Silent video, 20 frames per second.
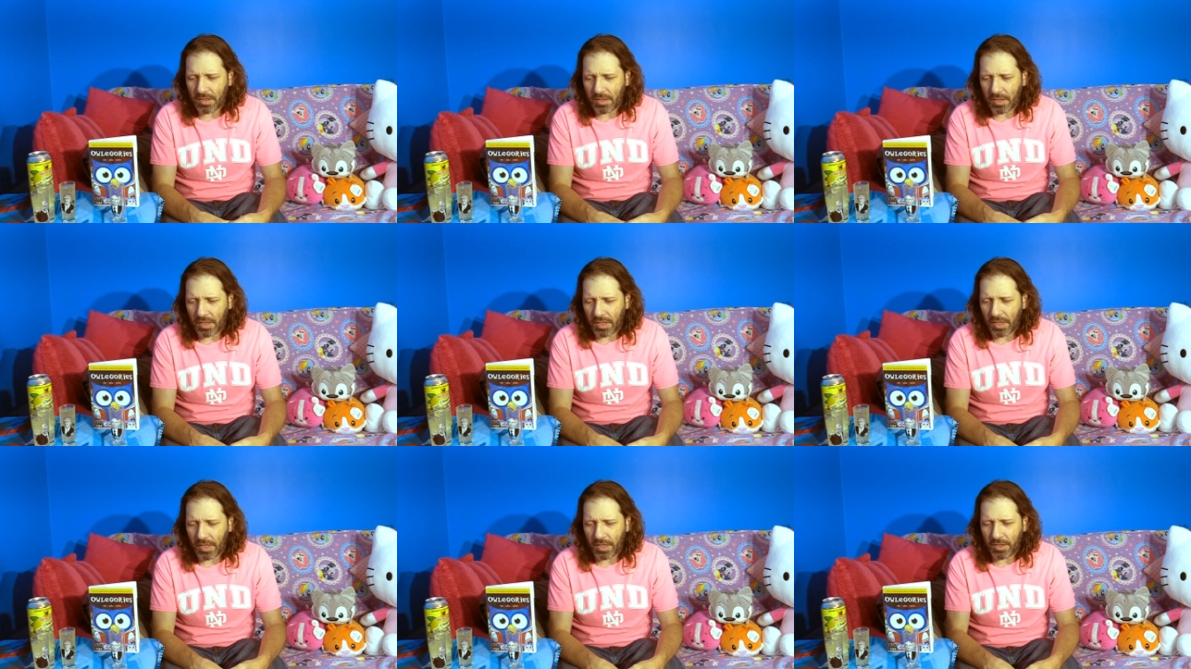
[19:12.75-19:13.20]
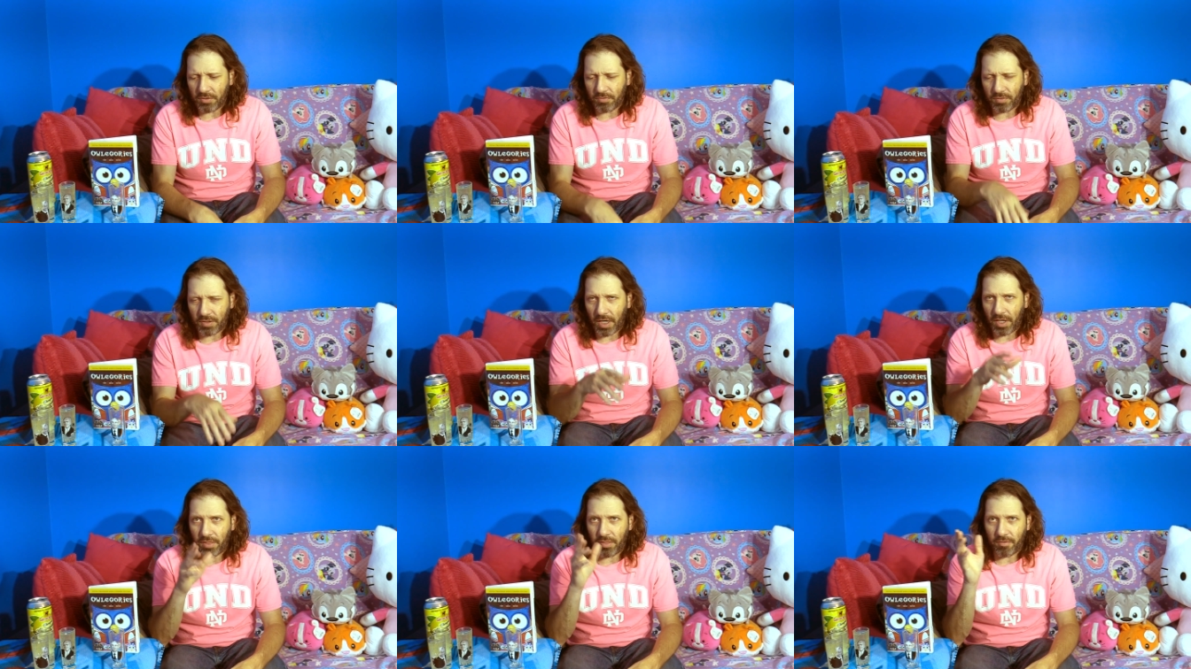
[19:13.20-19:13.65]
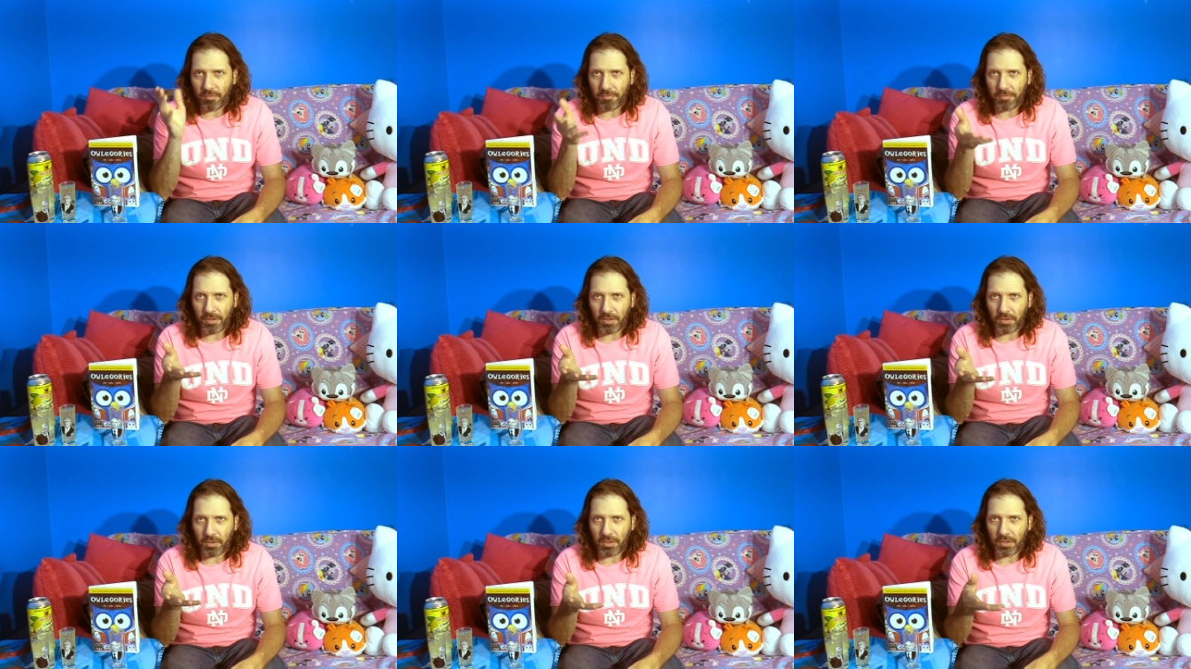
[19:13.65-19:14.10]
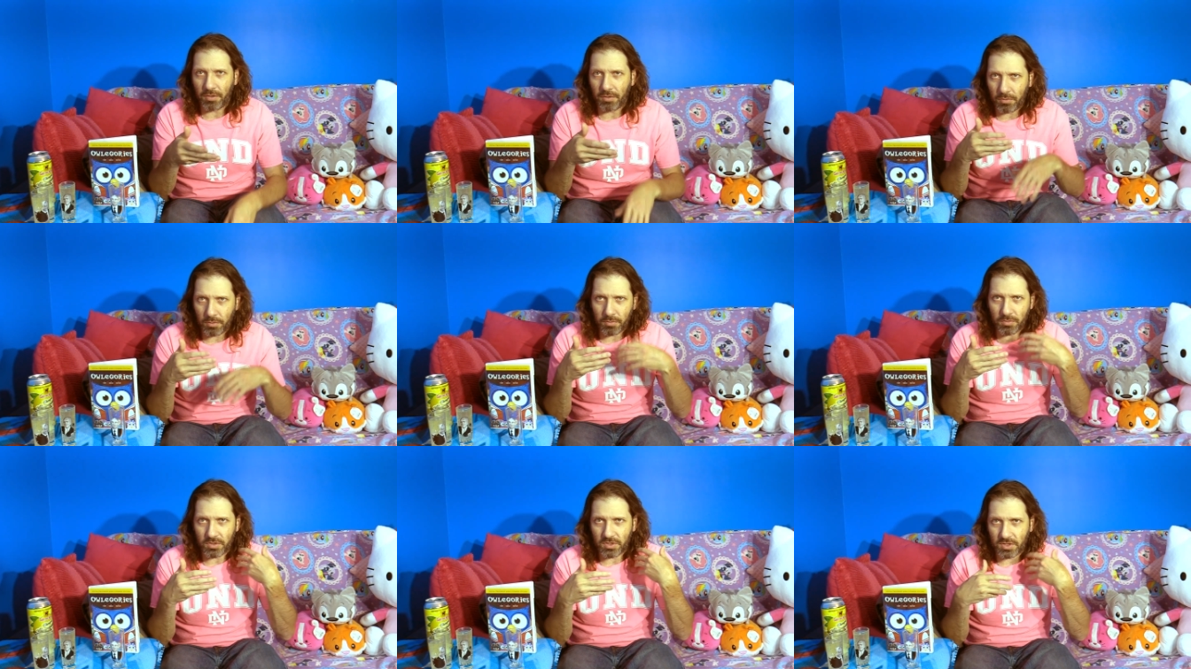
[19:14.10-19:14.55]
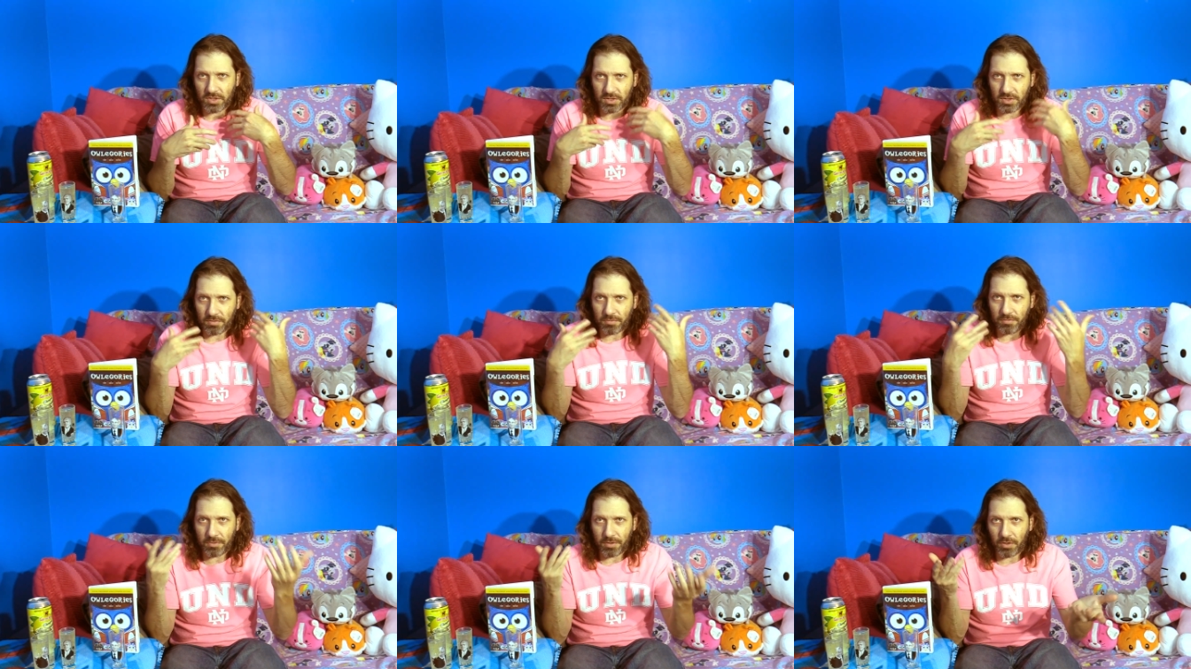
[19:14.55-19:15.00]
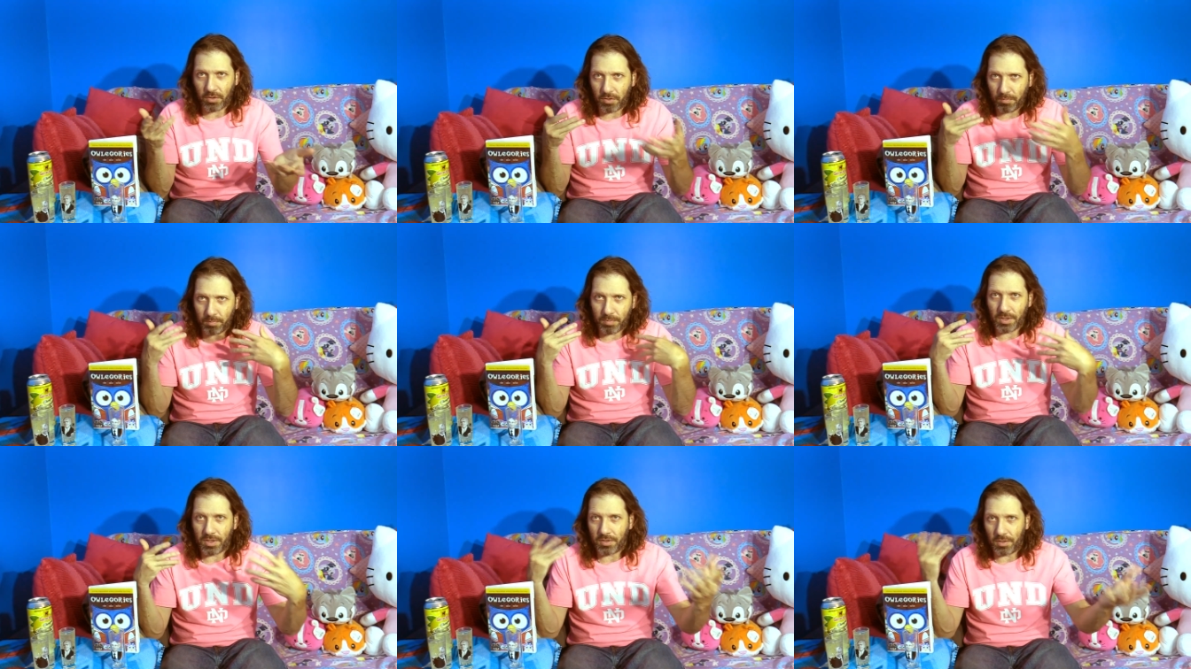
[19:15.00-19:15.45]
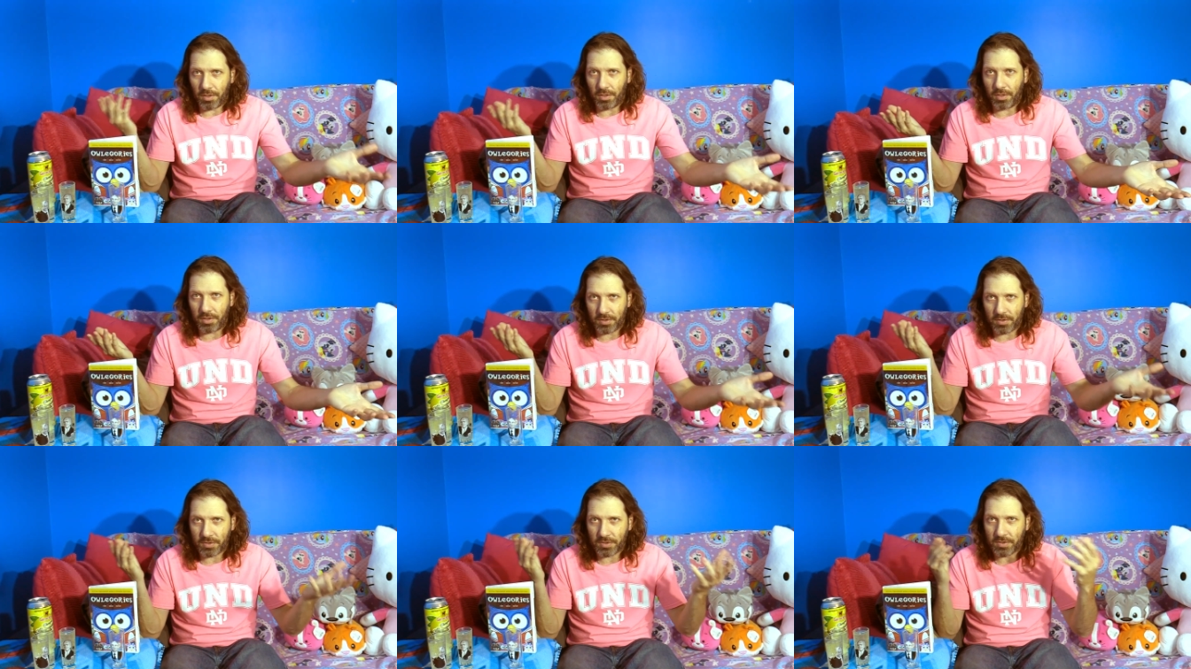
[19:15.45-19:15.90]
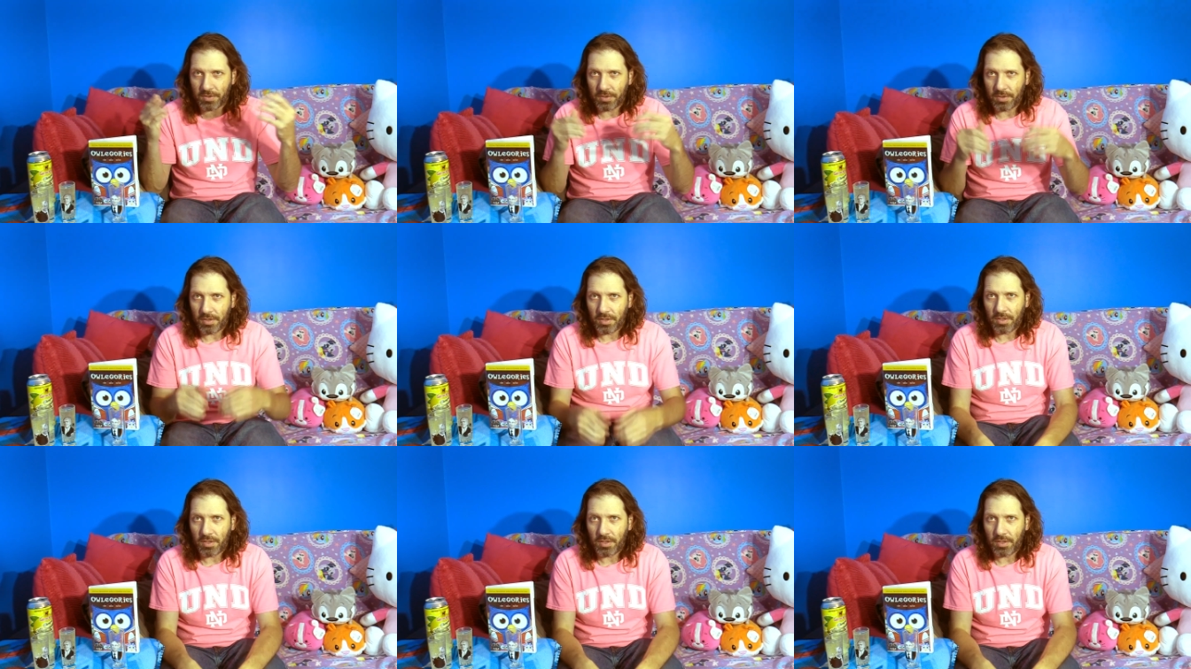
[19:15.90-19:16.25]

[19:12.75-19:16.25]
And then you've got the villain who's just a villain because,